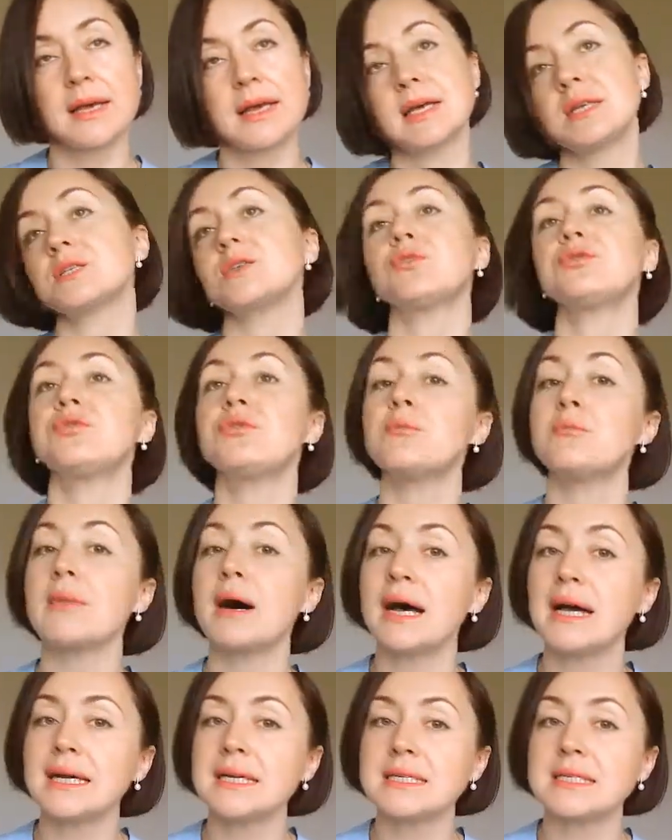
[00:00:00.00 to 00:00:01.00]
So for
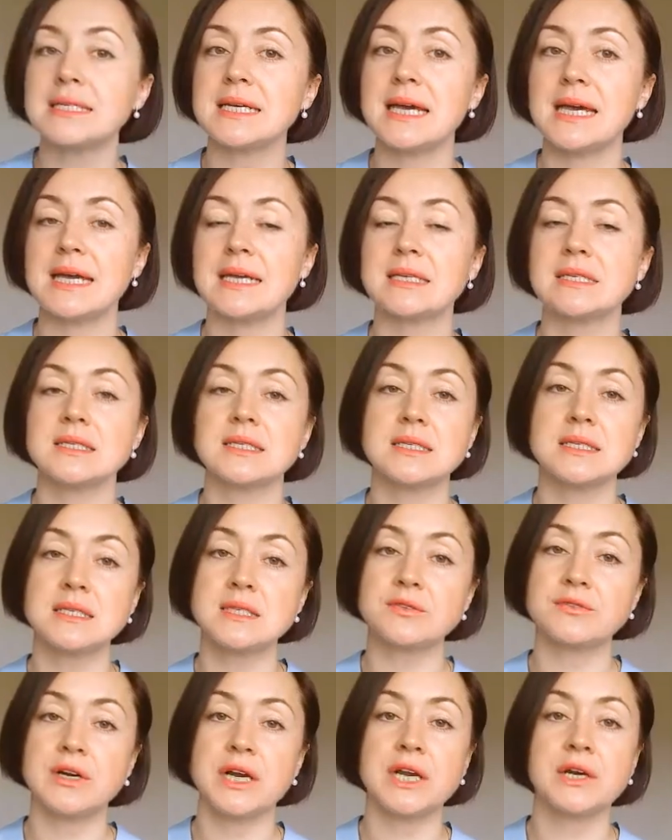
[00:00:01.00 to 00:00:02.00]
my taste,
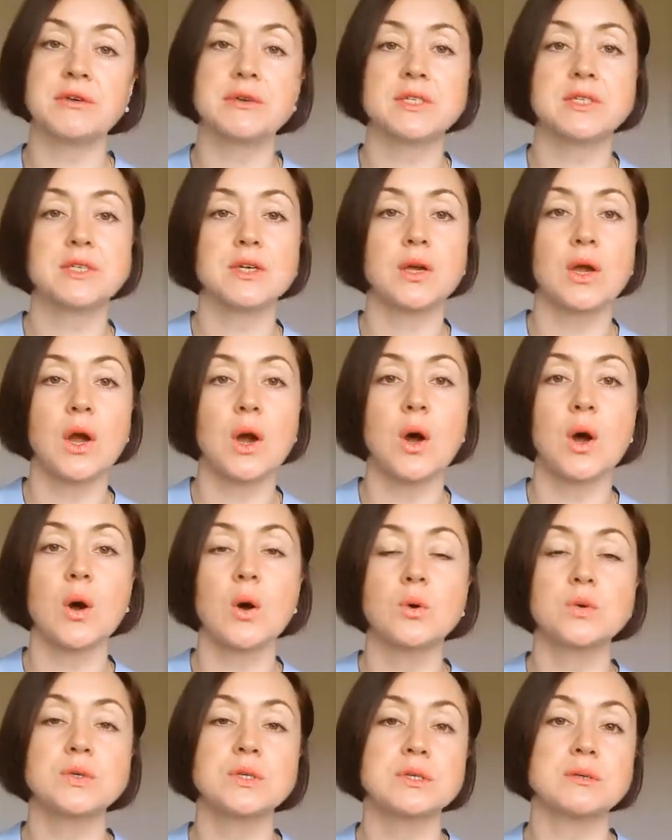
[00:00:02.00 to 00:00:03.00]
this fragrance
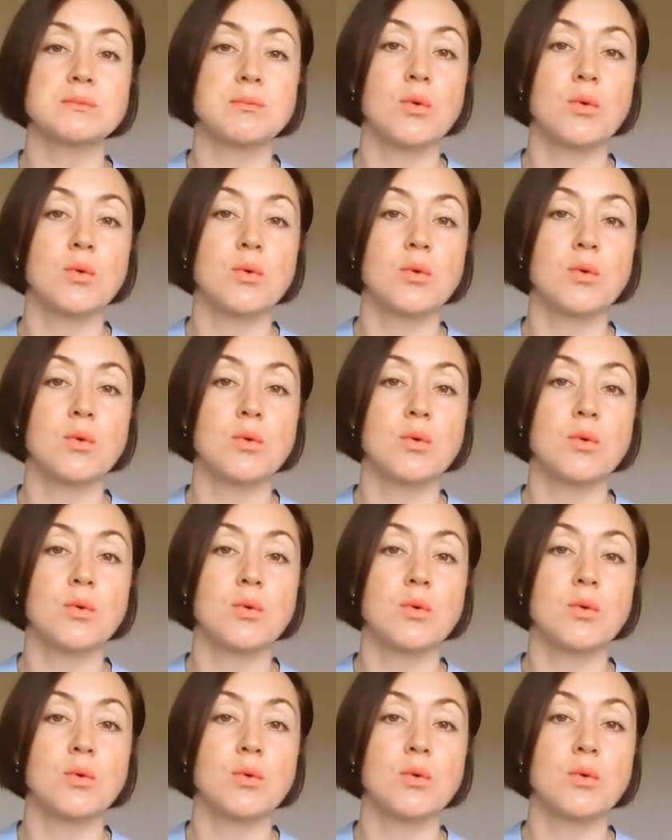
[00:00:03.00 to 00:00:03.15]
goes